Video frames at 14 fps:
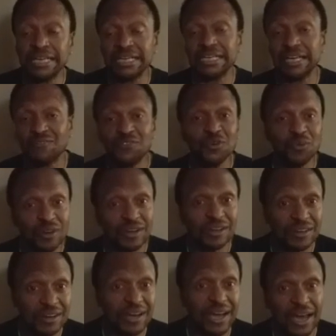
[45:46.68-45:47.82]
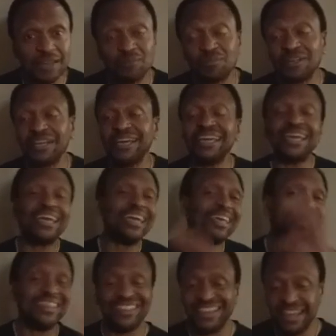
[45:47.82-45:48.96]
If you want to learn how to play
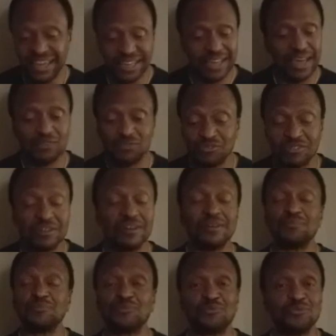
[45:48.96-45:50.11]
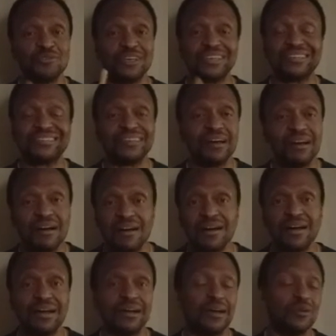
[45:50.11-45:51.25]
anything like drums or
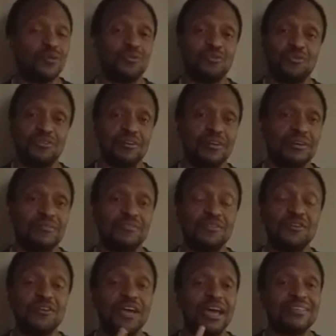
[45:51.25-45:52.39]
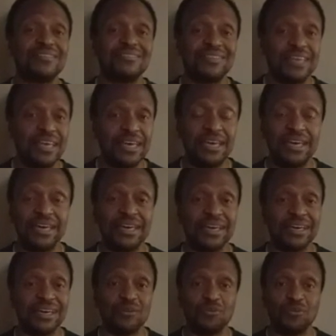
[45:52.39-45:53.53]
guitar, or learn how to
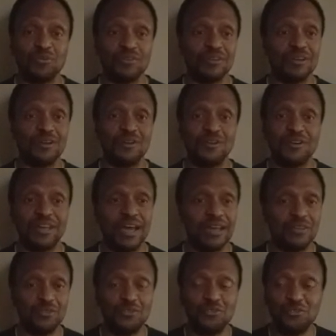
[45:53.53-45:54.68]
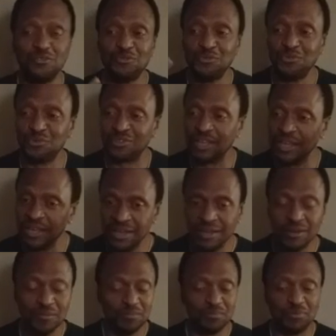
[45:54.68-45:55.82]
sing, or learn how to use
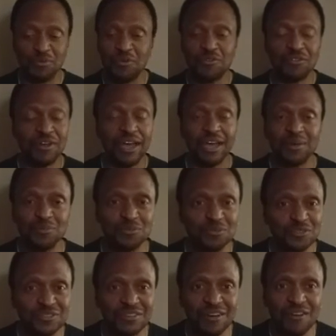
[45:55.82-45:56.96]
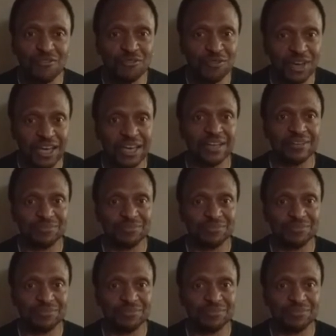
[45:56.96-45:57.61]
programs for software,